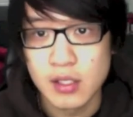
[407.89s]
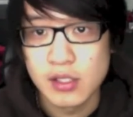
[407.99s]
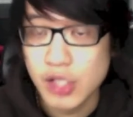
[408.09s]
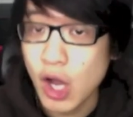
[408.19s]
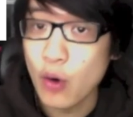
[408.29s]

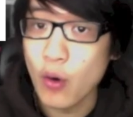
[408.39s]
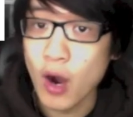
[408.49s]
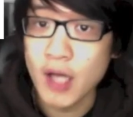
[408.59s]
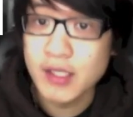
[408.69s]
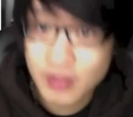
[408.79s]
So,
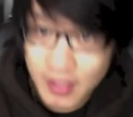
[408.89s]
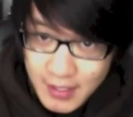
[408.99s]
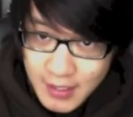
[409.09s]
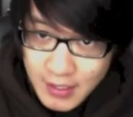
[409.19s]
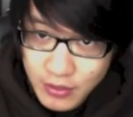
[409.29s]
on to the
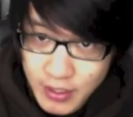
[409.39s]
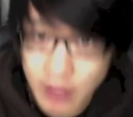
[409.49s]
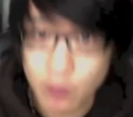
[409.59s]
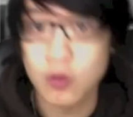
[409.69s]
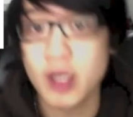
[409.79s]

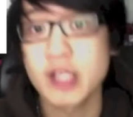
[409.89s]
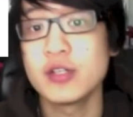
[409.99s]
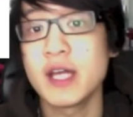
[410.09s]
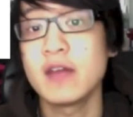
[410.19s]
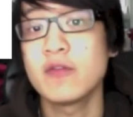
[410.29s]
nitty-gritty. What are
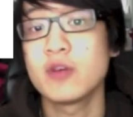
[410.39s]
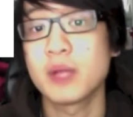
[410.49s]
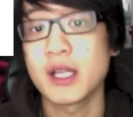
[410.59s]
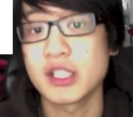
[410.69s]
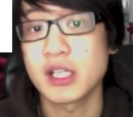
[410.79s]
you getting for
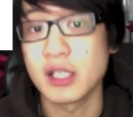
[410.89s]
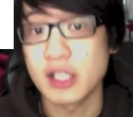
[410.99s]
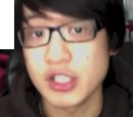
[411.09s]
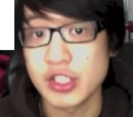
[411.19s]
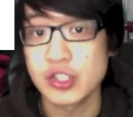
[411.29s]
pledging
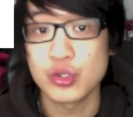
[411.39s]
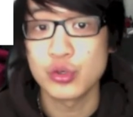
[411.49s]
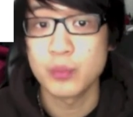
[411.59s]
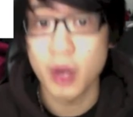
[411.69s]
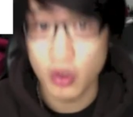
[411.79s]
allegiance
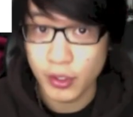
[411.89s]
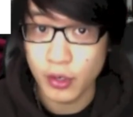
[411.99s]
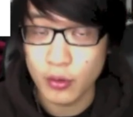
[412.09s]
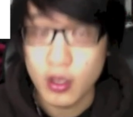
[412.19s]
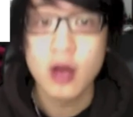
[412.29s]
to
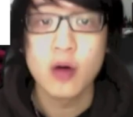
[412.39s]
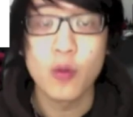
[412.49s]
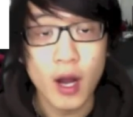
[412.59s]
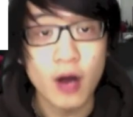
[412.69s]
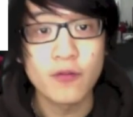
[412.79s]
Pono?
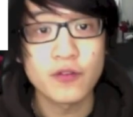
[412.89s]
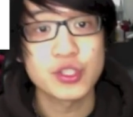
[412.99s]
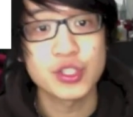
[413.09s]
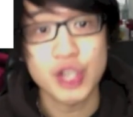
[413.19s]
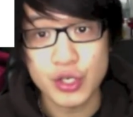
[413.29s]
Well, for
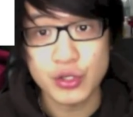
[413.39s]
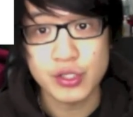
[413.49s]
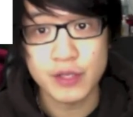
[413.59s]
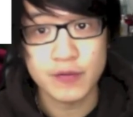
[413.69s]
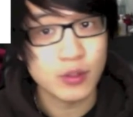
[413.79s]

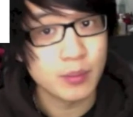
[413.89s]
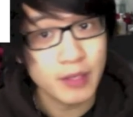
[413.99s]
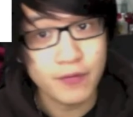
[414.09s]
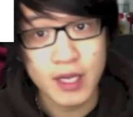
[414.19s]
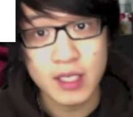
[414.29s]
starters, if you're a
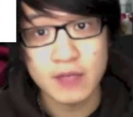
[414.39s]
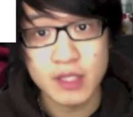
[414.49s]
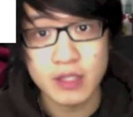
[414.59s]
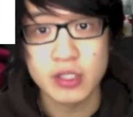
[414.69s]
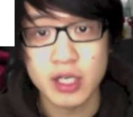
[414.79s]
big fan of
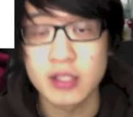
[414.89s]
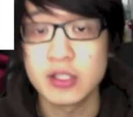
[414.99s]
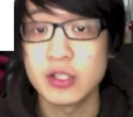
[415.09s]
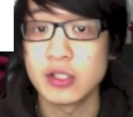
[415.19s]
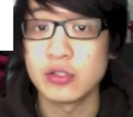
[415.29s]
Neil Young,
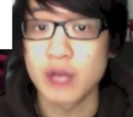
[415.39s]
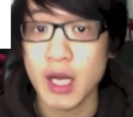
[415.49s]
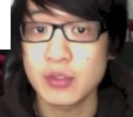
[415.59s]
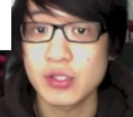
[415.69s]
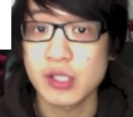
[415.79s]
you can
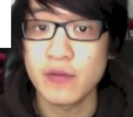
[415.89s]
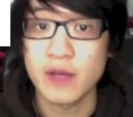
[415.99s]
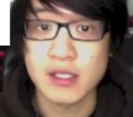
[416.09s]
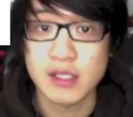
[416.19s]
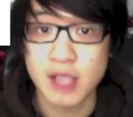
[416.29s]
grab yourself
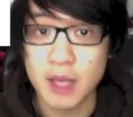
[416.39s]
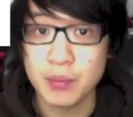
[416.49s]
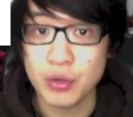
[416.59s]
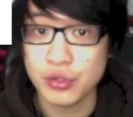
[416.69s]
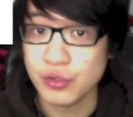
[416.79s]
a signed
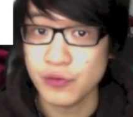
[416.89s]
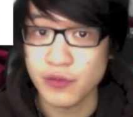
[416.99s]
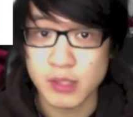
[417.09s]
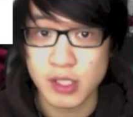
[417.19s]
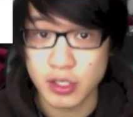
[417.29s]
poster
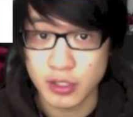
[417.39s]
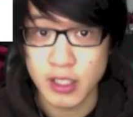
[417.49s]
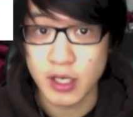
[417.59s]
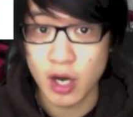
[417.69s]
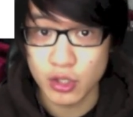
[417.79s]
from his
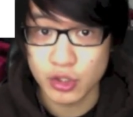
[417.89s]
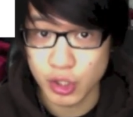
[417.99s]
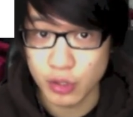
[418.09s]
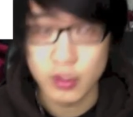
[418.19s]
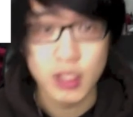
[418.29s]
Carnegie Hall
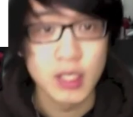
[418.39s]
show.